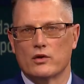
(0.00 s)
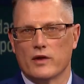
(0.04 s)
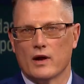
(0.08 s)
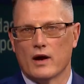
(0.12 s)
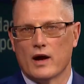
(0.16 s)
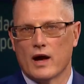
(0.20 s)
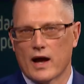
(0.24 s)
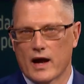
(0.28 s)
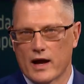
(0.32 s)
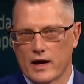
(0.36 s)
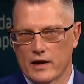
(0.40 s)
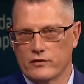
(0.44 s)
of the
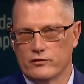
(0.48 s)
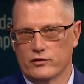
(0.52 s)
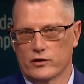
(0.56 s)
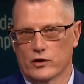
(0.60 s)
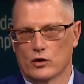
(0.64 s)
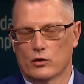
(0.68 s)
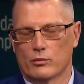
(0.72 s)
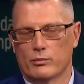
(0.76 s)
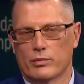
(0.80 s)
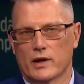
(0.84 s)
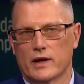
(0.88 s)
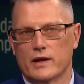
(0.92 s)
high
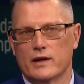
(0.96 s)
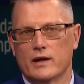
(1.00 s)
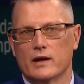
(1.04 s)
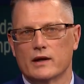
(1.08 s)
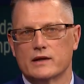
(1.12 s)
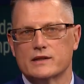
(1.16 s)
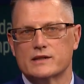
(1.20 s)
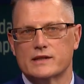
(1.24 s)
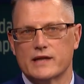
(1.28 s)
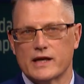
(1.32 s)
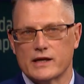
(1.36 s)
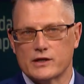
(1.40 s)
view, but
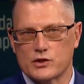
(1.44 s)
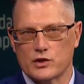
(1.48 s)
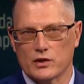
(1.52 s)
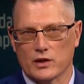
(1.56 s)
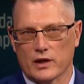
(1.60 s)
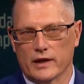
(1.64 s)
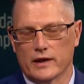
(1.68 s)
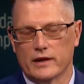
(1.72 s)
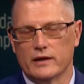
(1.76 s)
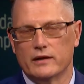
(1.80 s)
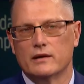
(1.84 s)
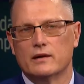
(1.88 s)

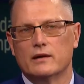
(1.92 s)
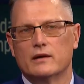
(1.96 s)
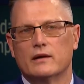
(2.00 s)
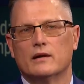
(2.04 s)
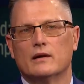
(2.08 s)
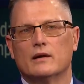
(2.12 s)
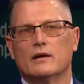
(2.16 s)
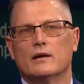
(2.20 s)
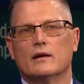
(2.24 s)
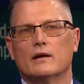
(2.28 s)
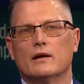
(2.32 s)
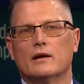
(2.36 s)
essentially,
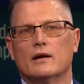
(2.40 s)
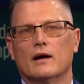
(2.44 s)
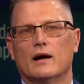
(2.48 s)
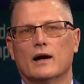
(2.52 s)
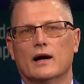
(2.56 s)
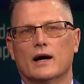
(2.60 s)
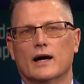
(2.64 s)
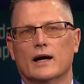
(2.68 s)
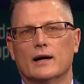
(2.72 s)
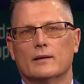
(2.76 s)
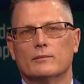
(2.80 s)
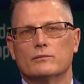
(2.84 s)

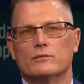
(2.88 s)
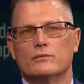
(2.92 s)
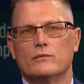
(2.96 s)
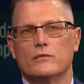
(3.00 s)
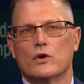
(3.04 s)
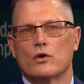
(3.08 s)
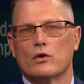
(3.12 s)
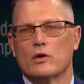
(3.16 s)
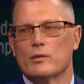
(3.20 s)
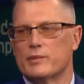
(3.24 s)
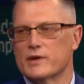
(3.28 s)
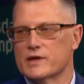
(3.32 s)

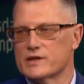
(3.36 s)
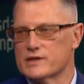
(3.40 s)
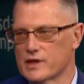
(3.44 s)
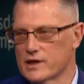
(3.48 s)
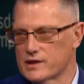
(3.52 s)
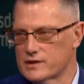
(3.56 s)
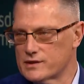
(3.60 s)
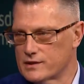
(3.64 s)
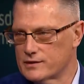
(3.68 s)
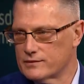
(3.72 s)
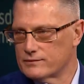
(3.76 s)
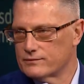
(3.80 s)
you're a
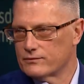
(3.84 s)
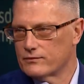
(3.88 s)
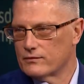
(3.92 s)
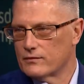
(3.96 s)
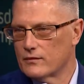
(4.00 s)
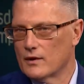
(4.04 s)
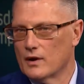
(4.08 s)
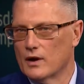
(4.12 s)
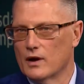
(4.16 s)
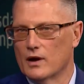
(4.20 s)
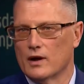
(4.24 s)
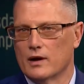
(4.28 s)
business.
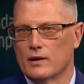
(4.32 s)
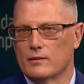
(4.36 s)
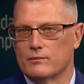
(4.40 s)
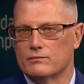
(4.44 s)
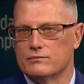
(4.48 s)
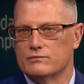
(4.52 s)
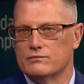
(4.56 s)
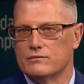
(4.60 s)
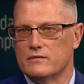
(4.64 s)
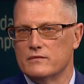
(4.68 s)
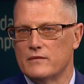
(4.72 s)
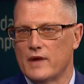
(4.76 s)

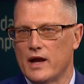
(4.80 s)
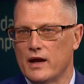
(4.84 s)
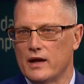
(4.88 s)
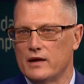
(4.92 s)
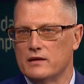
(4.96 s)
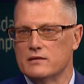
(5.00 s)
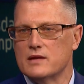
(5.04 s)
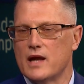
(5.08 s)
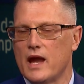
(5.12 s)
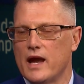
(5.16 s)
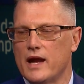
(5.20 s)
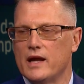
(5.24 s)

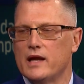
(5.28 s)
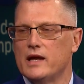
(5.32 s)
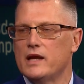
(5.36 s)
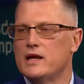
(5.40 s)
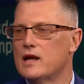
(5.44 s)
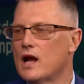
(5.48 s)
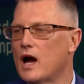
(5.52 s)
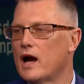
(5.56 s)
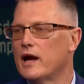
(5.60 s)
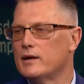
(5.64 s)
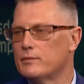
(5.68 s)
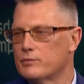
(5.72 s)

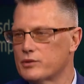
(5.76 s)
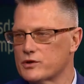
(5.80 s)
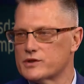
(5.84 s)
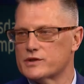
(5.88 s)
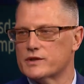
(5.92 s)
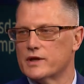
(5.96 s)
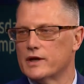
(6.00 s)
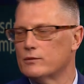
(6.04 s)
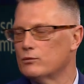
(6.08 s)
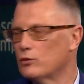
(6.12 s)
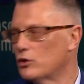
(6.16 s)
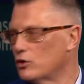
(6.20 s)

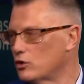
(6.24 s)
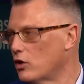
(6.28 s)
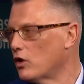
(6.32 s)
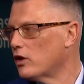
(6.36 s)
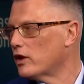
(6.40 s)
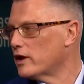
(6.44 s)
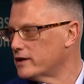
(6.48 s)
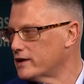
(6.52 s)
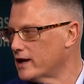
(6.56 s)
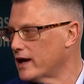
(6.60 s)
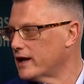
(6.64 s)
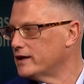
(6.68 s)
89%, we'll
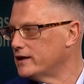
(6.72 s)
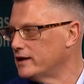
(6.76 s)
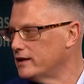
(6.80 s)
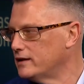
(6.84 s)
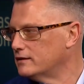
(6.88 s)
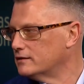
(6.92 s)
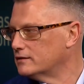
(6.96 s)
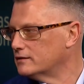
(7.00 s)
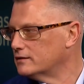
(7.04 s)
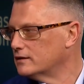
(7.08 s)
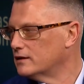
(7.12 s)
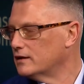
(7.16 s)
call it
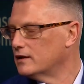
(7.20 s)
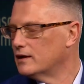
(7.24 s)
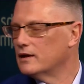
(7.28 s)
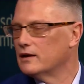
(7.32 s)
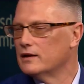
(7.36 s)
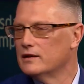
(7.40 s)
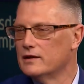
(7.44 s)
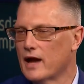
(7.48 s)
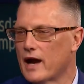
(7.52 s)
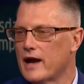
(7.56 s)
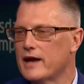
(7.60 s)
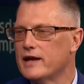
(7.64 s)

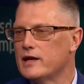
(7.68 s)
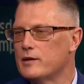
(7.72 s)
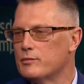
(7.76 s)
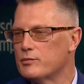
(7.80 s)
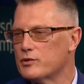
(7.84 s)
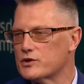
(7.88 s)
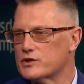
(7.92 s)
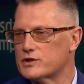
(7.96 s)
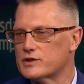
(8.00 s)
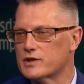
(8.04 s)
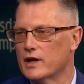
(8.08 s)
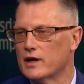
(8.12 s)

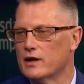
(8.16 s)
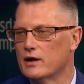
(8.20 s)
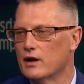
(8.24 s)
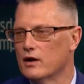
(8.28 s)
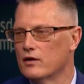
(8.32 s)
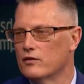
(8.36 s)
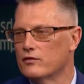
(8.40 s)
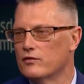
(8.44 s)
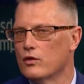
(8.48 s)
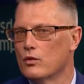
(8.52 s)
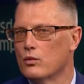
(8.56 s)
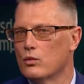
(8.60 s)
90%
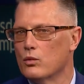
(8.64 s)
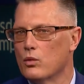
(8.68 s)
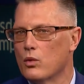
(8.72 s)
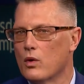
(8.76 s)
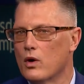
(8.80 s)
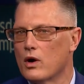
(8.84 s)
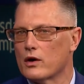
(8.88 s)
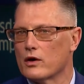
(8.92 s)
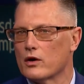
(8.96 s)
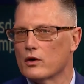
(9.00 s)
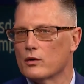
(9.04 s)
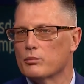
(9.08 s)
of the
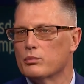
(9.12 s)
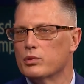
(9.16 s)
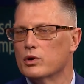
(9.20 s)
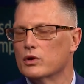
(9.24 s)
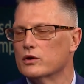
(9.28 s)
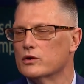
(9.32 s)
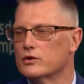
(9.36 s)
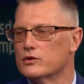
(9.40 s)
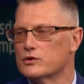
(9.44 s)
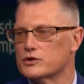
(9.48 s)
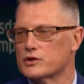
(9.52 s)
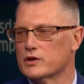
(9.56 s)
water
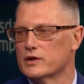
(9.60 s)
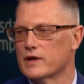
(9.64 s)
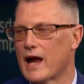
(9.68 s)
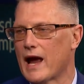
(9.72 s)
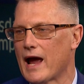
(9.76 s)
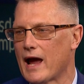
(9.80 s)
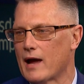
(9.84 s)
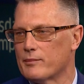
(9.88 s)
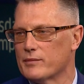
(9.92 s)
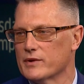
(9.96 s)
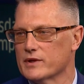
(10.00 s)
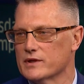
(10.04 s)
pollution
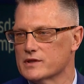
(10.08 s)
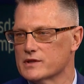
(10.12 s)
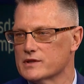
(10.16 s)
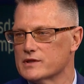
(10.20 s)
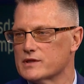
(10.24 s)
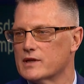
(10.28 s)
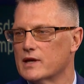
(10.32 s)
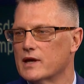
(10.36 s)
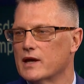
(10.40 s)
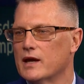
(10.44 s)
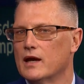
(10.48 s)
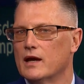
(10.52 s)
happens